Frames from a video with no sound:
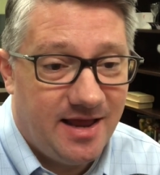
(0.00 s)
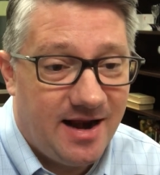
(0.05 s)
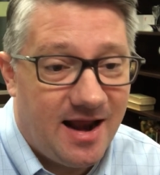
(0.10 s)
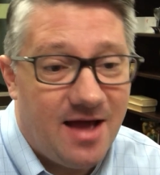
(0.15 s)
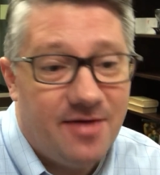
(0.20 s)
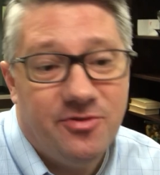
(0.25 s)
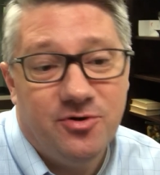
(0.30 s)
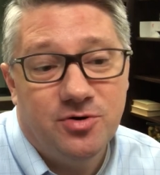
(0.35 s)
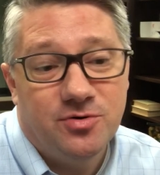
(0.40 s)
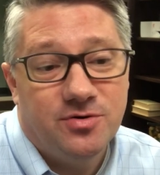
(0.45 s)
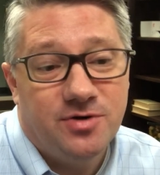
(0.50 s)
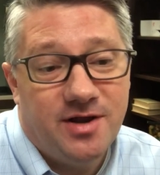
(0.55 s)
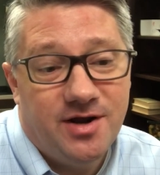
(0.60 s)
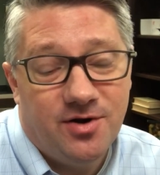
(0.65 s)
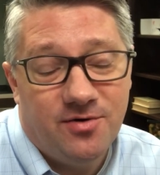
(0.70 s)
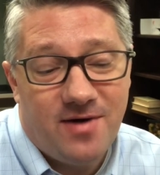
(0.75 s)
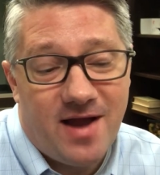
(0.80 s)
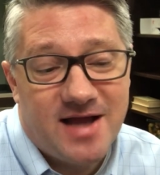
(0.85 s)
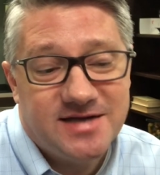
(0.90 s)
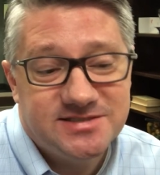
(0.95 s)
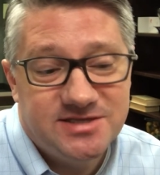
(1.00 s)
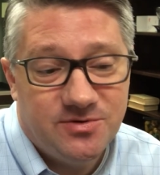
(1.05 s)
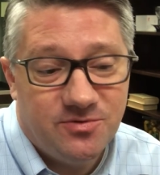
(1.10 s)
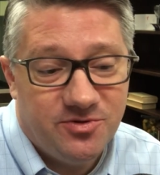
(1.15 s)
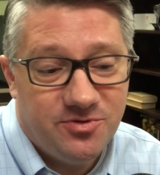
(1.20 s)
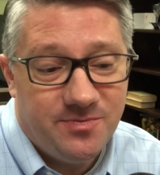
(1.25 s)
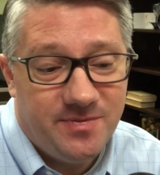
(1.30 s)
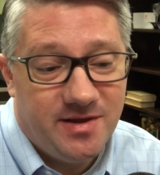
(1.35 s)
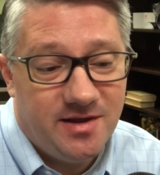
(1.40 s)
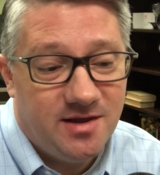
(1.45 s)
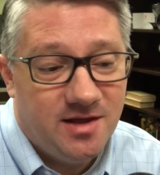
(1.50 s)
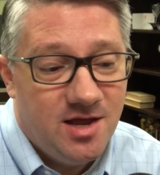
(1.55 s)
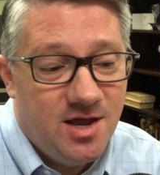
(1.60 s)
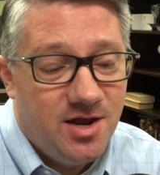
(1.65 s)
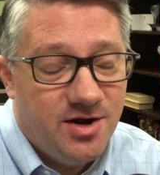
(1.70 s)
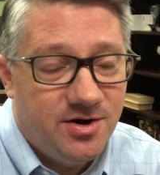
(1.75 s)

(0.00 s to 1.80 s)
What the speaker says: and how they're interacting with me,